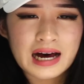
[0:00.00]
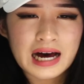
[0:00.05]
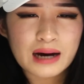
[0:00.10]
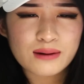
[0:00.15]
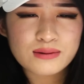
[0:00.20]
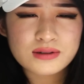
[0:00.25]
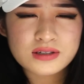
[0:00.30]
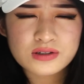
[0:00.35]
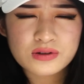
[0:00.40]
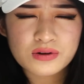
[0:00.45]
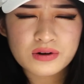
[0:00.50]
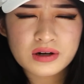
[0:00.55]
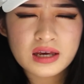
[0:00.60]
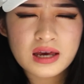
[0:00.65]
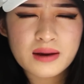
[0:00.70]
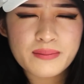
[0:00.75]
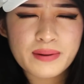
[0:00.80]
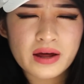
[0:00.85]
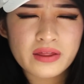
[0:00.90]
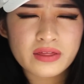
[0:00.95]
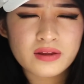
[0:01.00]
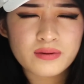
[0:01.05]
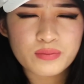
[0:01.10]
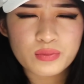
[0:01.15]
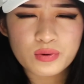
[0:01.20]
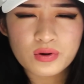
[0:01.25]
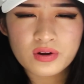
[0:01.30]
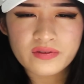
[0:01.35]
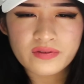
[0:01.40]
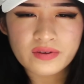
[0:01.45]
I was talking about the
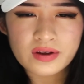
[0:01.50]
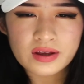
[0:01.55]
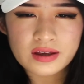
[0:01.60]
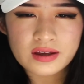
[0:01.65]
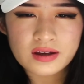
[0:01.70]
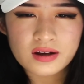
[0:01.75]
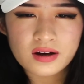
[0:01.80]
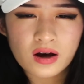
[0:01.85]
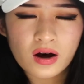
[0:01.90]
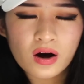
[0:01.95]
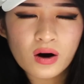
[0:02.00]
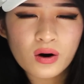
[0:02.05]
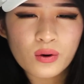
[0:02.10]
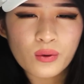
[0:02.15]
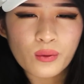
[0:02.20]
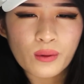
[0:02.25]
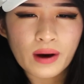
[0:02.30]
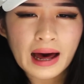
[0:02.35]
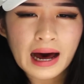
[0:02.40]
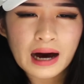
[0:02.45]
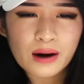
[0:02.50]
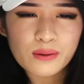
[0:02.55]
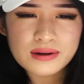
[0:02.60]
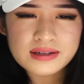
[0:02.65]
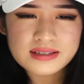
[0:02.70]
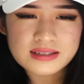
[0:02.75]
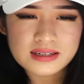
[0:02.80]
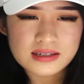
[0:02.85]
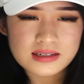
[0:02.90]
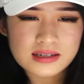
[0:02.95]
movie. Oh, how
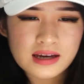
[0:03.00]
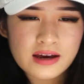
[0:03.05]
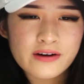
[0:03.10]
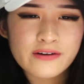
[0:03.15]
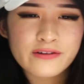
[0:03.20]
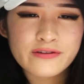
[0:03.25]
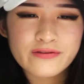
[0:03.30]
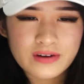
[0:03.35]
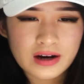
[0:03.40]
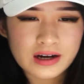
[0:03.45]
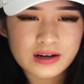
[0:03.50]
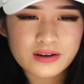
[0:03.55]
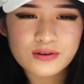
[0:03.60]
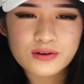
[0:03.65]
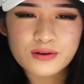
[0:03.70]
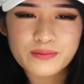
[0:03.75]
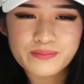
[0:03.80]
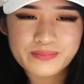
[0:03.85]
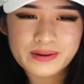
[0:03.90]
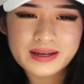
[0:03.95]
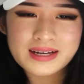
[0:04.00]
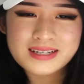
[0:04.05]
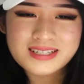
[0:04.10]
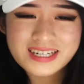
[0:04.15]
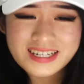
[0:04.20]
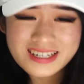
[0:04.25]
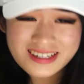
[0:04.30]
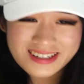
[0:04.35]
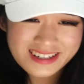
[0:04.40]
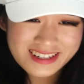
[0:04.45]
was it? F you.
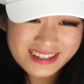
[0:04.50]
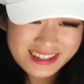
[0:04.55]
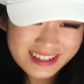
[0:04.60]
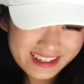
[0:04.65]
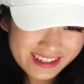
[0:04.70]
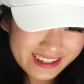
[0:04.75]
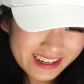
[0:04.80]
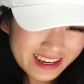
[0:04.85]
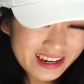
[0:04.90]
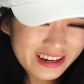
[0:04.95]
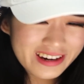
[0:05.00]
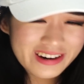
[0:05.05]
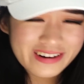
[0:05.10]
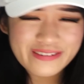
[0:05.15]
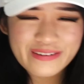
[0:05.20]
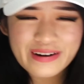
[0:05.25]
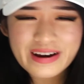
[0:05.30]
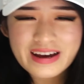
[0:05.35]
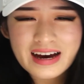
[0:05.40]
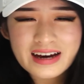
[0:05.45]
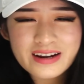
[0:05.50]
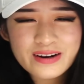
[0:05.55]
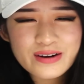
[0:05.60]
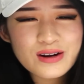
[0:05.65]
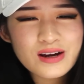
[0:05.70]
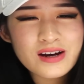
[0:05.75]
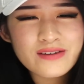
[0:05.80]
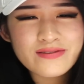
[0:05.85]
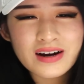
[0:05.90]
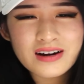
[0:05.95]
Wait, I
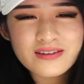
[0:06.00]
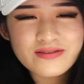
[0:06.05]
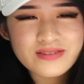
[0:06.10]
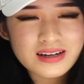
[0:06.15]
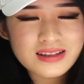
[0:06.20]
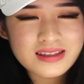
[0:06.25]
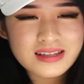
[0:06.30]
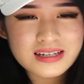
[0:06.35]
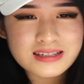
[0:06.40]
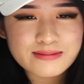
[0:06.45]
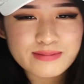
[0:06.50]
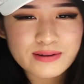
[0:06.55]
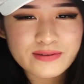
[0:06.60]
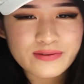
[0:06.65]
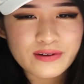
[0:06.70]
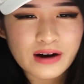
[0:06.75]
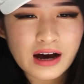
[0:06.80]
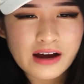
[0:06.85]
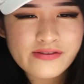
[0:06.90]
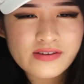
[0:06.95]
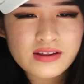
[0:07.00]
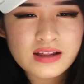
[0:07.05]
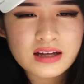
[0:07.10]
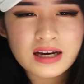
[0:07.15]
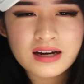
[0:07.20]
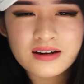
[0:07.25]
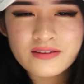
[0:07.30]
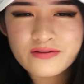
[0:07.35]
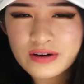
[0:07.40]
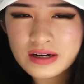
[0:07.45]
don't know if I read this before. I feel
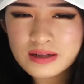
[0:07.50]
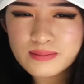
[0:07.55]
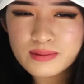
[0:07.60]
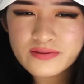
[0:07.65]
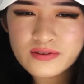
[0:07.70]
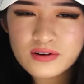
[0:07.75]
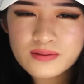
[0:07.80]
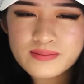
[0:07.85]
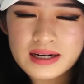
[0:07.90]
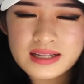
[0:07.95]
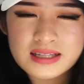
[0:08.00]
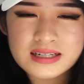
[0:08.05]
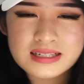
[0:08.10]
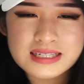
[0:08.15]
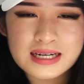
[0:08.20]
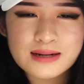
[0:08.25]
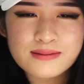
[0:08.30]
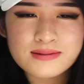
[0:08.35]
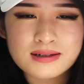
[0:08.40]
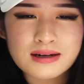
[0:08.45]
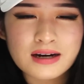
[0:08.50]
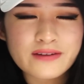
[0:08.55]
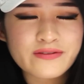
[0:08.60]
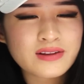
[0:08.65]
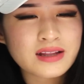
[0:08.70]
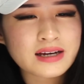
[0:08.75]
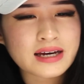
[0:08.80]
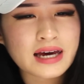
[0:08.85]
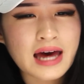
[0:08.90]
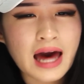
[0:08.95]
like I've read it before, but at the same time, I
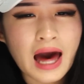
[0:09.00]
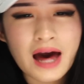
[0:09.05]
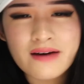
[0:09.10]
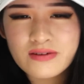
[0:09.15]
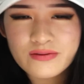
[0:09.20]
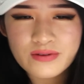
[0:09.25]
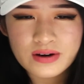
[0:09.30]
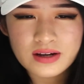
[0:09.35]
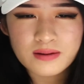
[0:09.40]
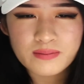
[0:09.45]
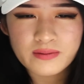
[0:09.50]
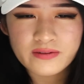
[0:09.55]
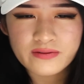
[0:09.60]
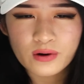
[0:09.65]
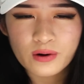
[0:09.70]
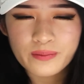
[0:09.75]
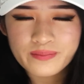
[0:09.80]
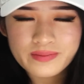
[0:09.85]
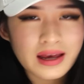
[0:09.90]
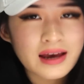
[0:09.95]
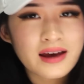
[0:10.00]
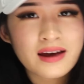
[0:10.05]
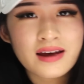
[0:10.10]
feel like I haven't read it before.